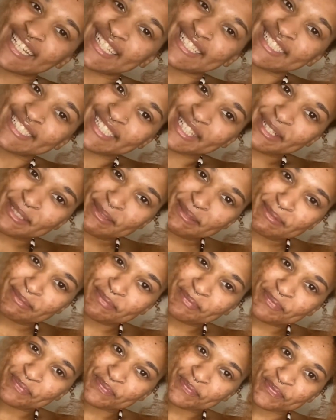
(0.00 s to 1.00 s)
So
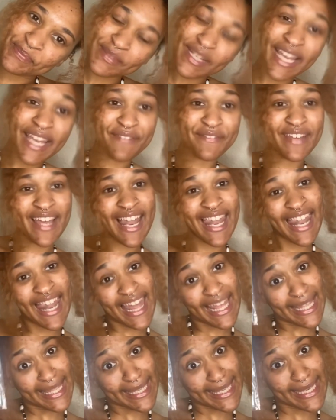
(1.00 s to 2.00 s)
if y'all
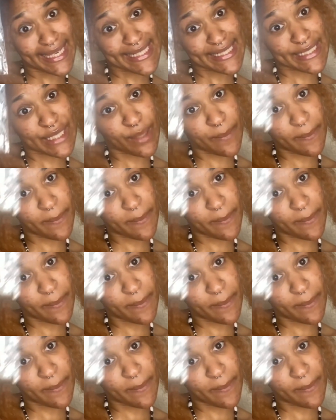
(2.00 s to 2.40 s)
like it, it's going